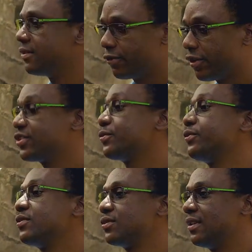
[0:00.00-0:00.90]

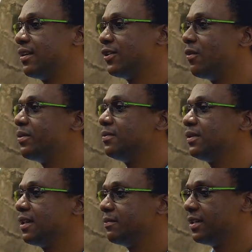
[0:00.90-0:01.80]
Crossroads so that young
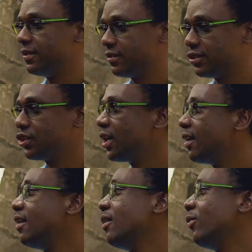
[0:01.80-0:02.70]
people can be able to share
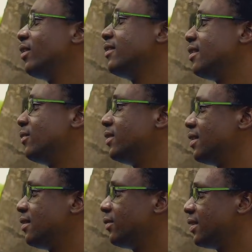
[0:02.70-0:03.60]
what they
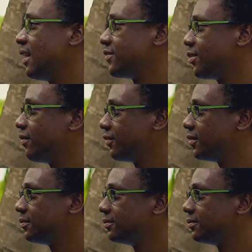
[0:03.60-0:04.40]
have to offer.